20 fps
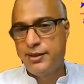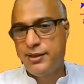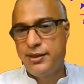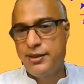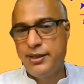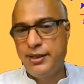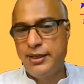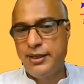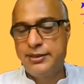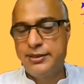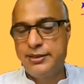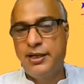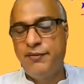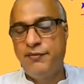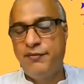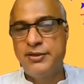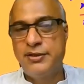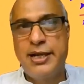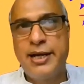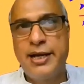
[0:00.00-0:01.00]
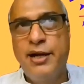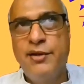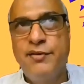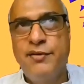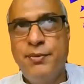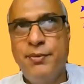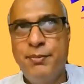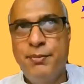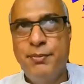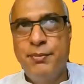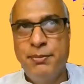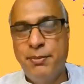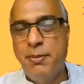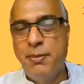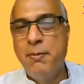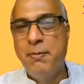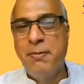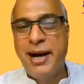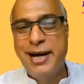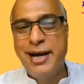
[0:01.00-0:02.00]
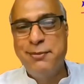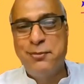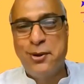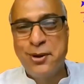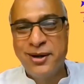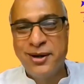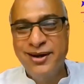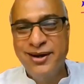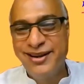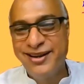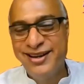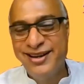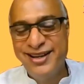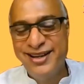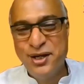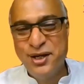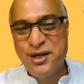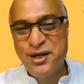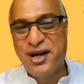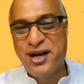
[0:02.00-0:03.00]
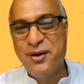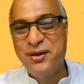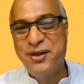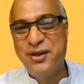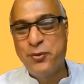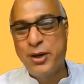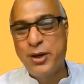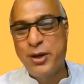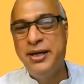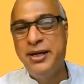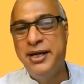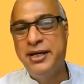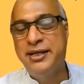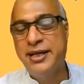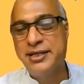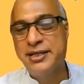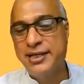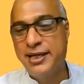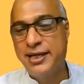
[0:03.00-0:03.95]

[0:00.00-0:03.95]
itself is like kind of a bit mind-boggling how quickly things can.